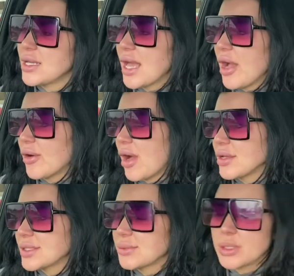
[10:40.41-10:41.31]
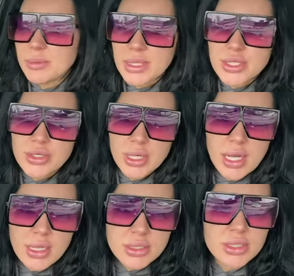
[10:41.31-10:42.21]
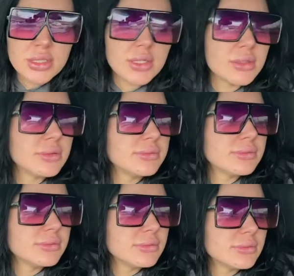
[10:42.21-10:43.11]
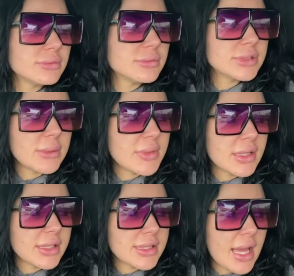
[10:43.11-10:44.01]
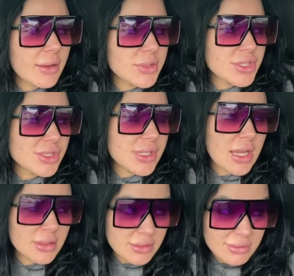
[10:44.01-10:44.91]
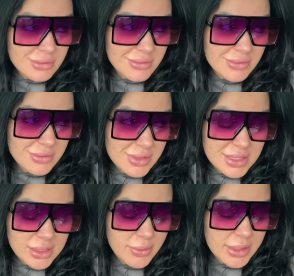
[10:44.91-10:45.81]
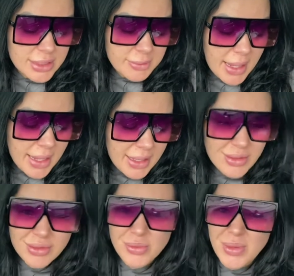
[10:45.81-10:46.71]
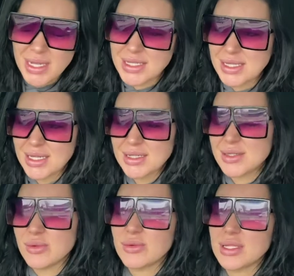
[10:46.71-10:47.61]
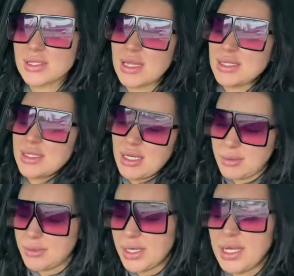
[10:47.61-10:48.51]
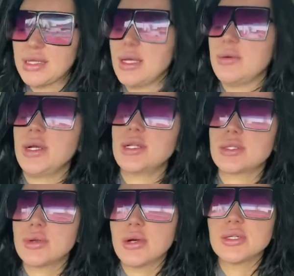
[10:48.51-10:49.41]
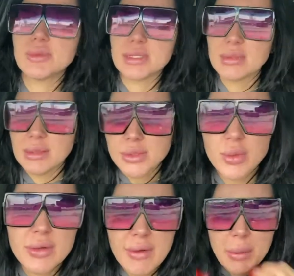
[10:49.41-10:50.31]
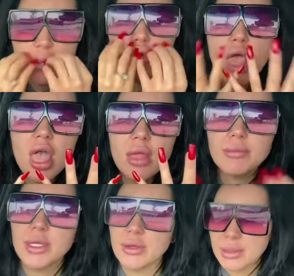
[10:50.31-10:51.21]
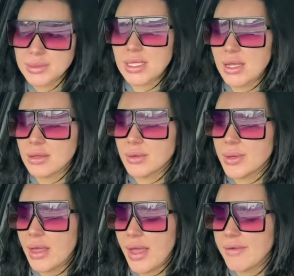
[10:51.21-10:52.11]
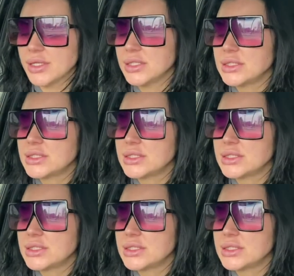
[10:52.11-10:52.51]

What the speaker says: Now, calling someone a bitch or a cunt or something like that, which the C word is bad. I don't know why I say it. That's a terrible word. I hate that word. It's gross, but sometimes word vomit, bleh, you know what I'm saying? Like, we all have it.